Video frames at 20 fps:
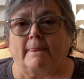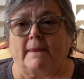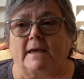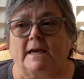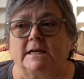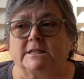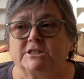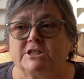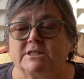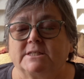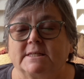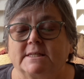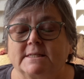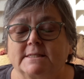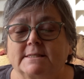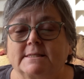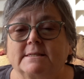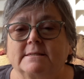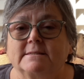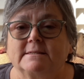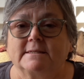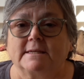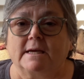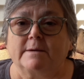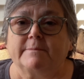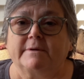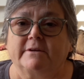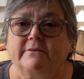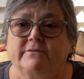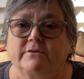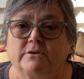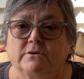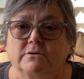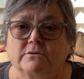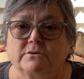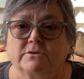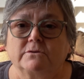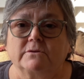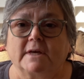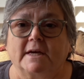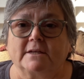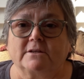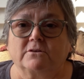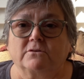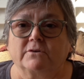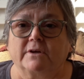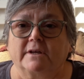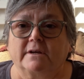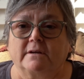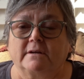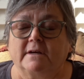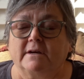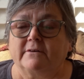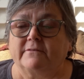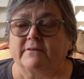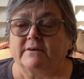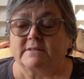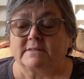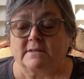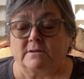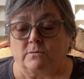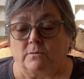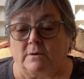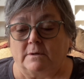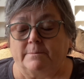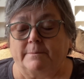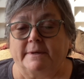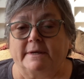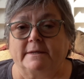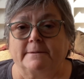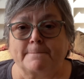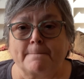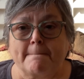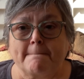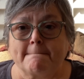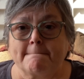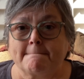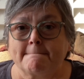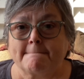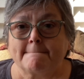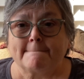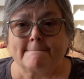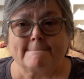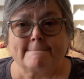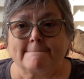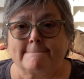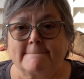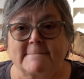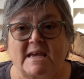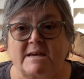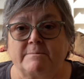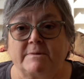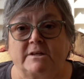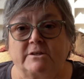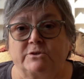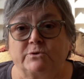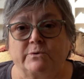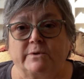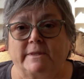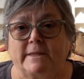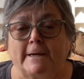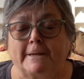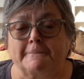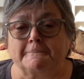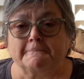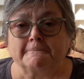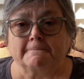And she said, It's the assignment. If you don't do that, you'll get an F. I said, Want to bet? I'm not doing that.